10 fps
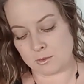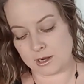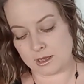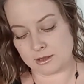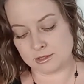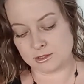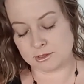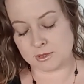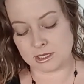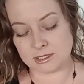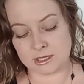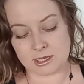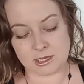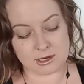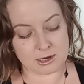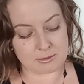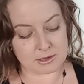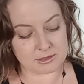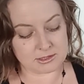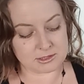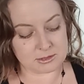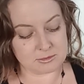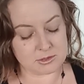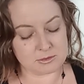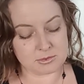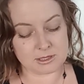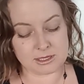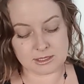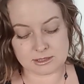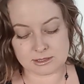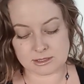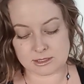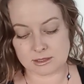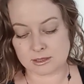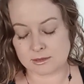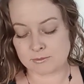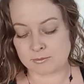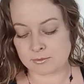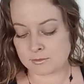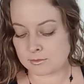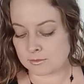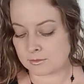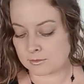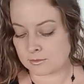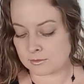What else do we need to hear about this new moon, please?